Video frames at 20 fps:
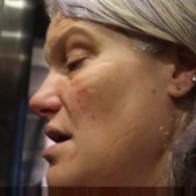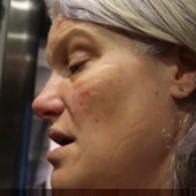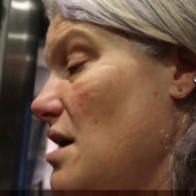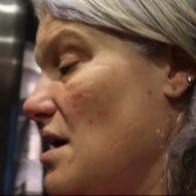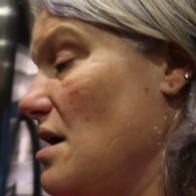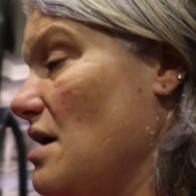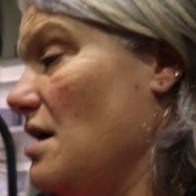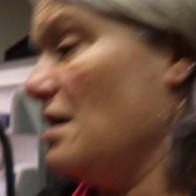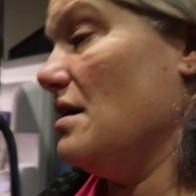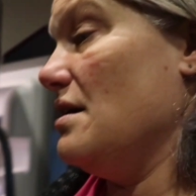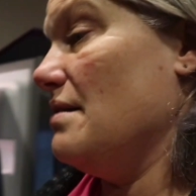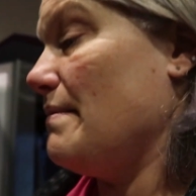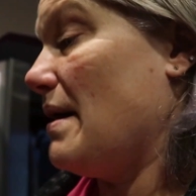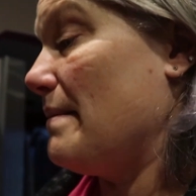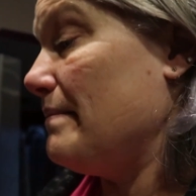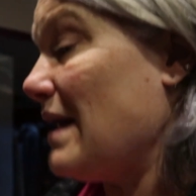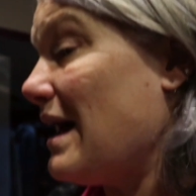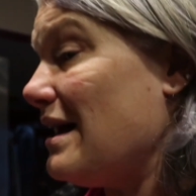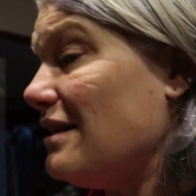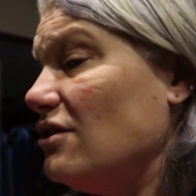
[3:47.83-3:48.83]

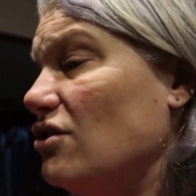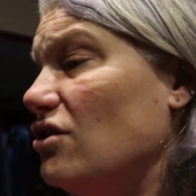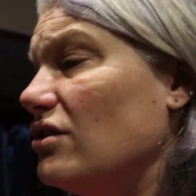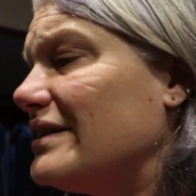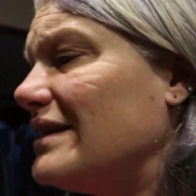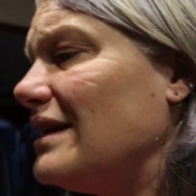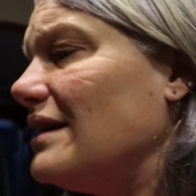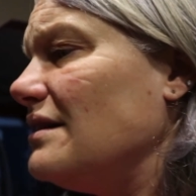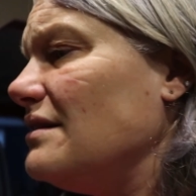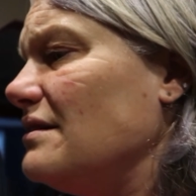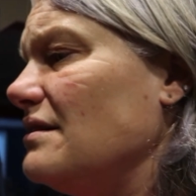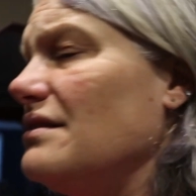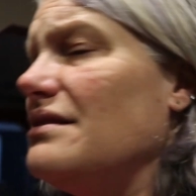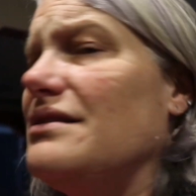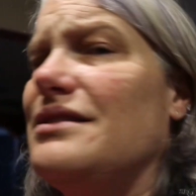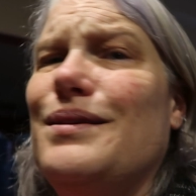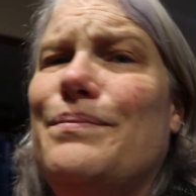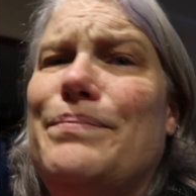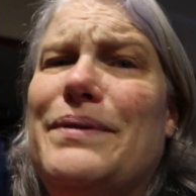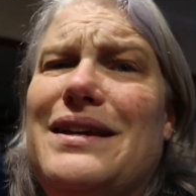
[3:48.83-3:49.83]
I'm not looking
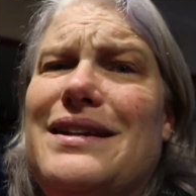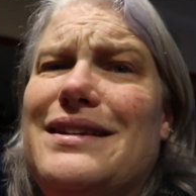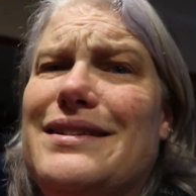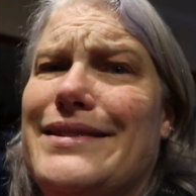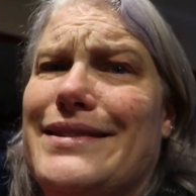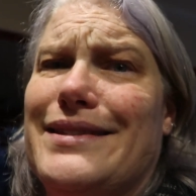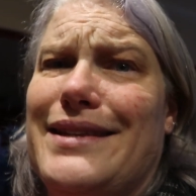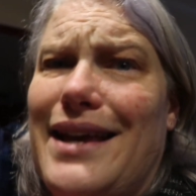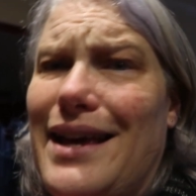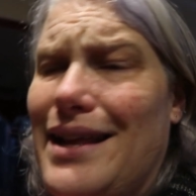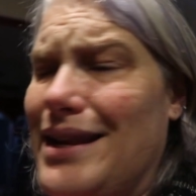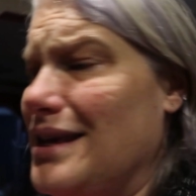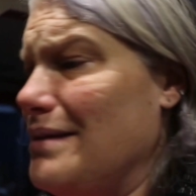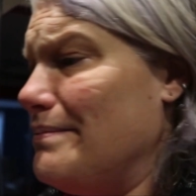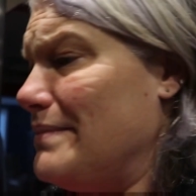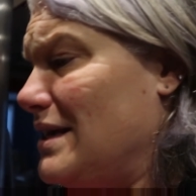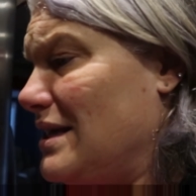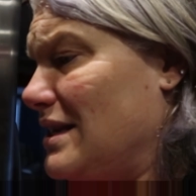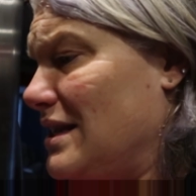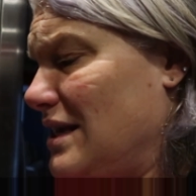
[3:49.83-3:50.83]
to be skinny
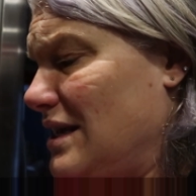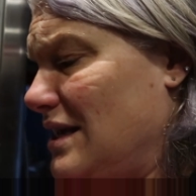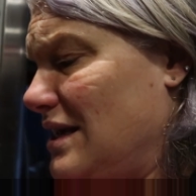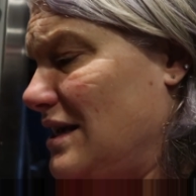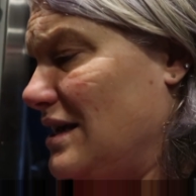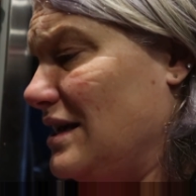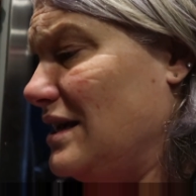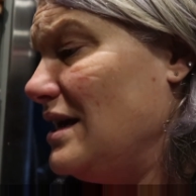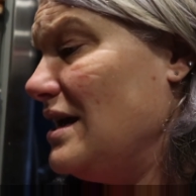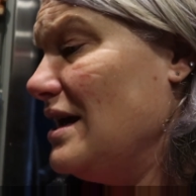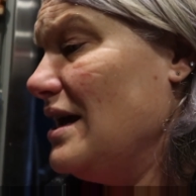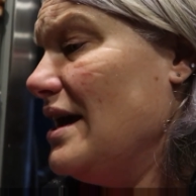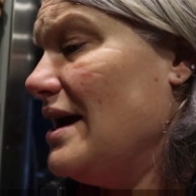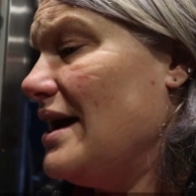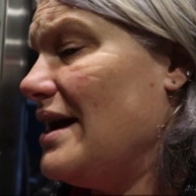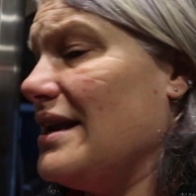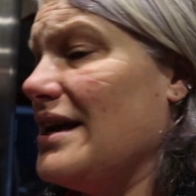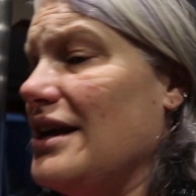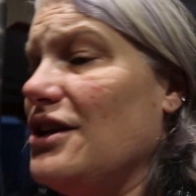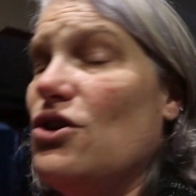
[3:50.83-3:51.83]
mini,
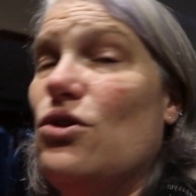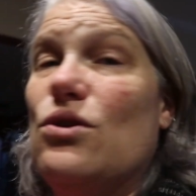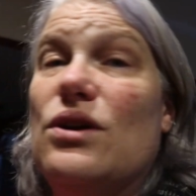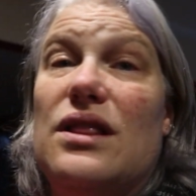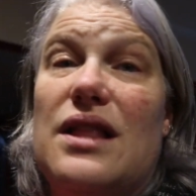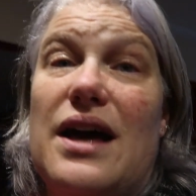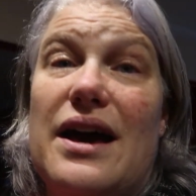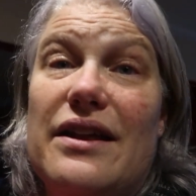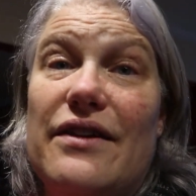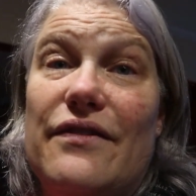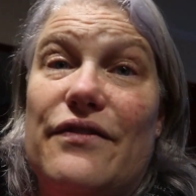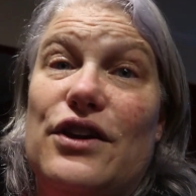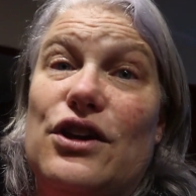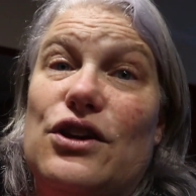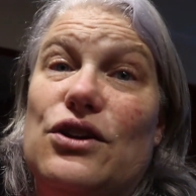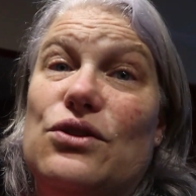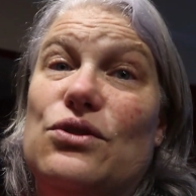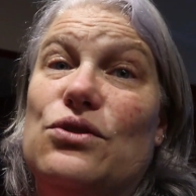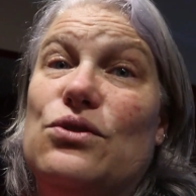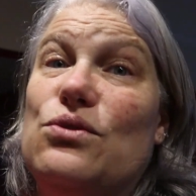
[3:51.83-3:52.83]
and I know a lot of
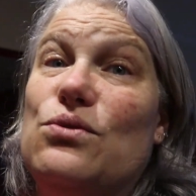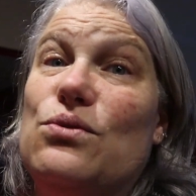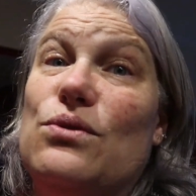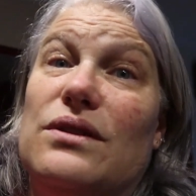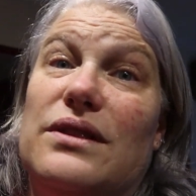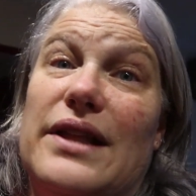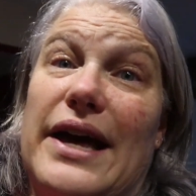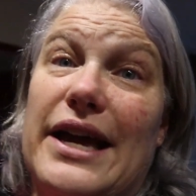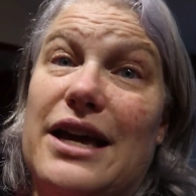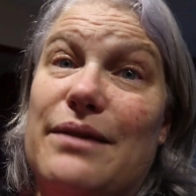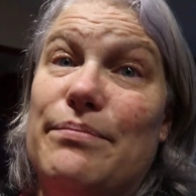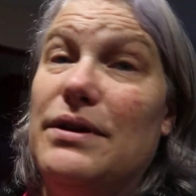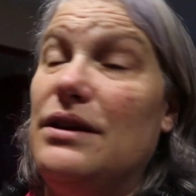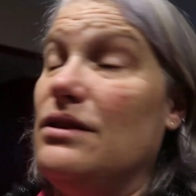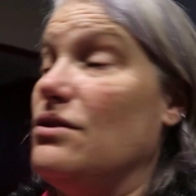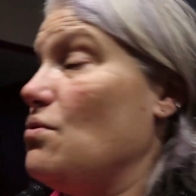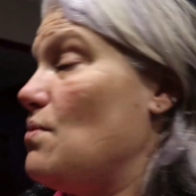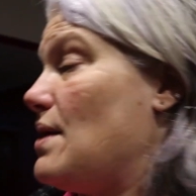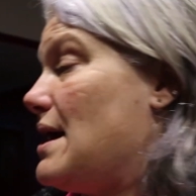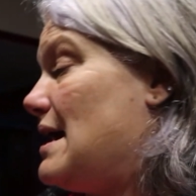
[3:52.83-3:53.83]
you like me
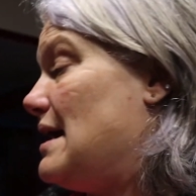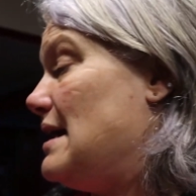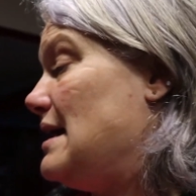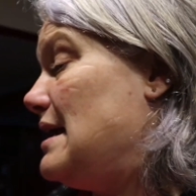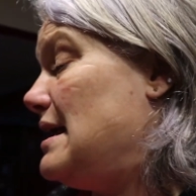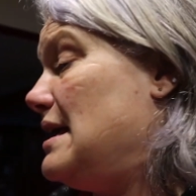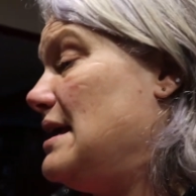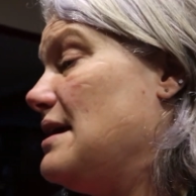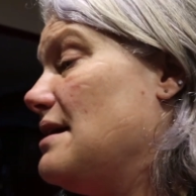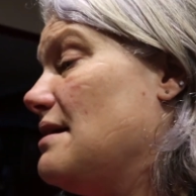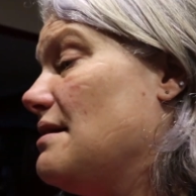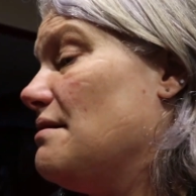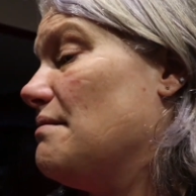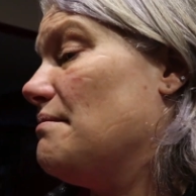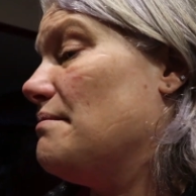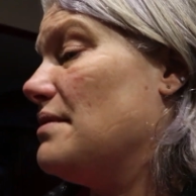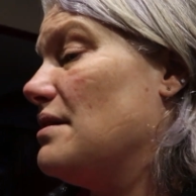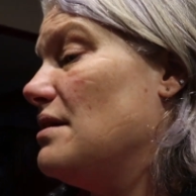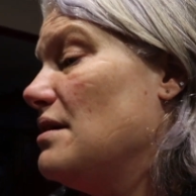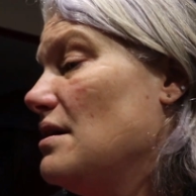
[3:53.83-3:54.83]
the way I
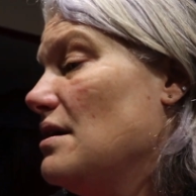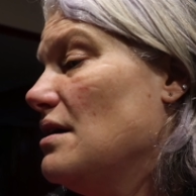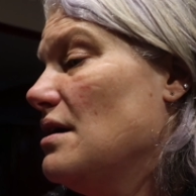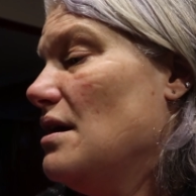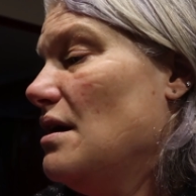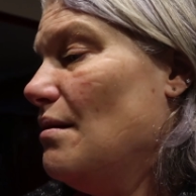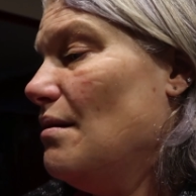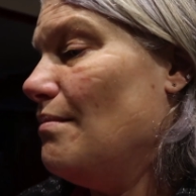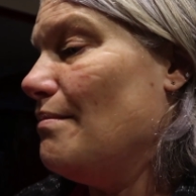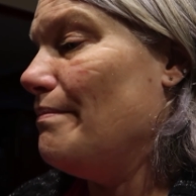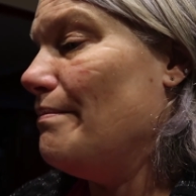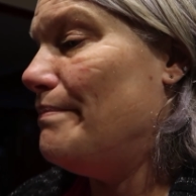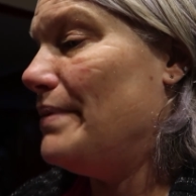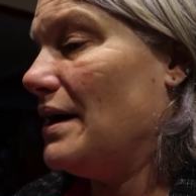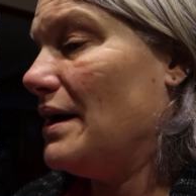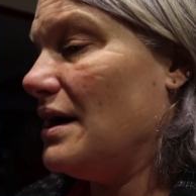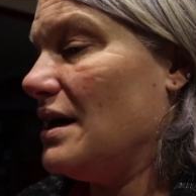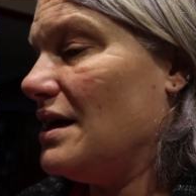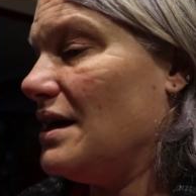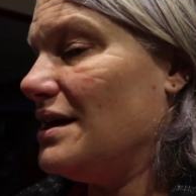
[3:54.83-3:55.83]
am,
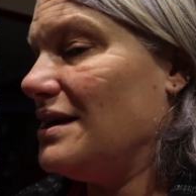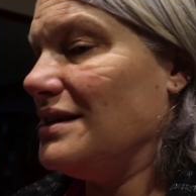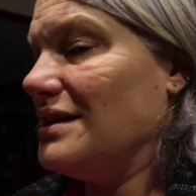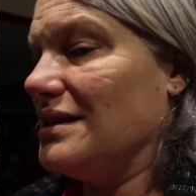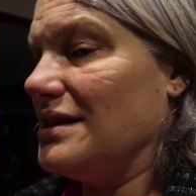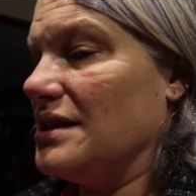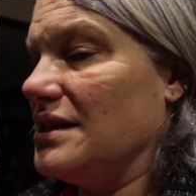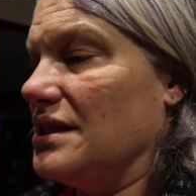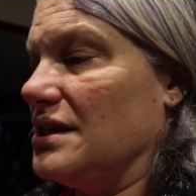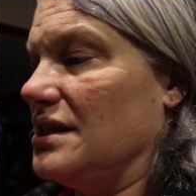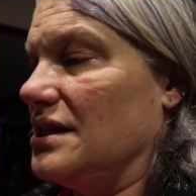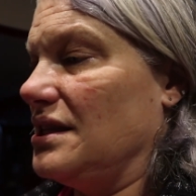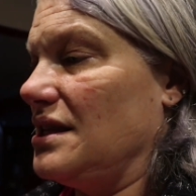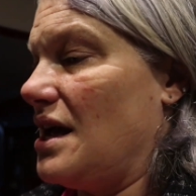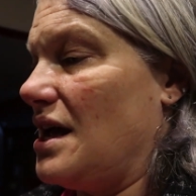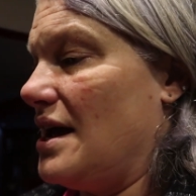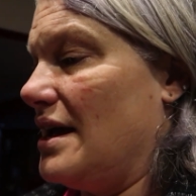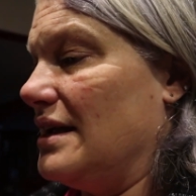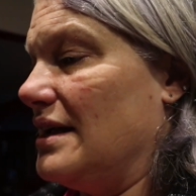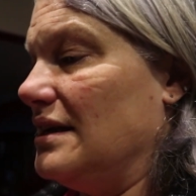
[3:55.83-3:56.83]
but
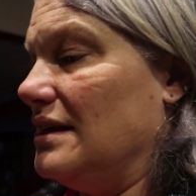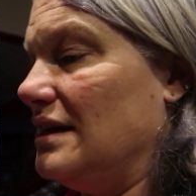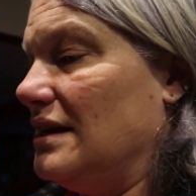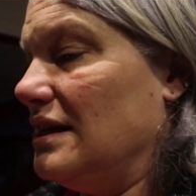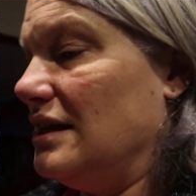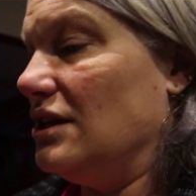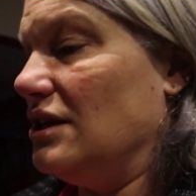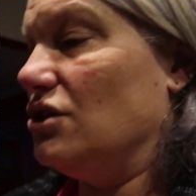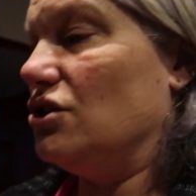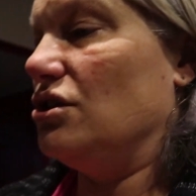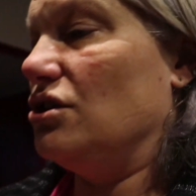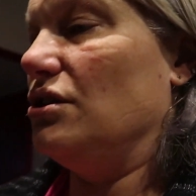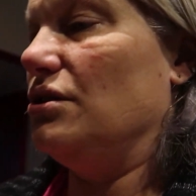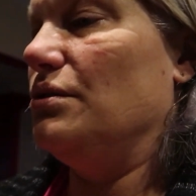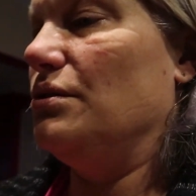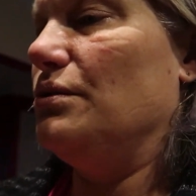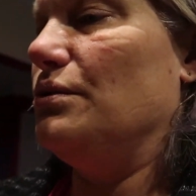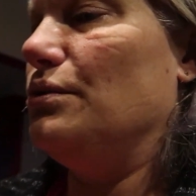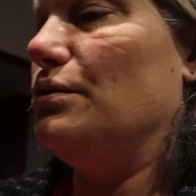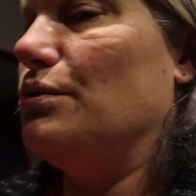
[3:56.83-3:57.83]
I need
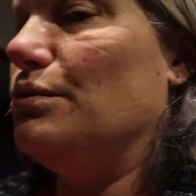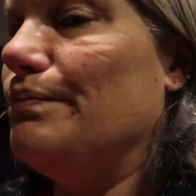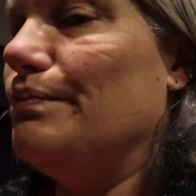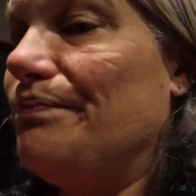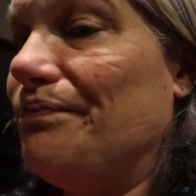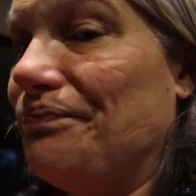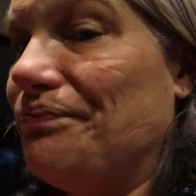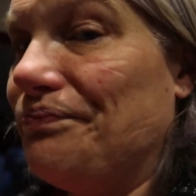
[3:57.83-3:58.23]
to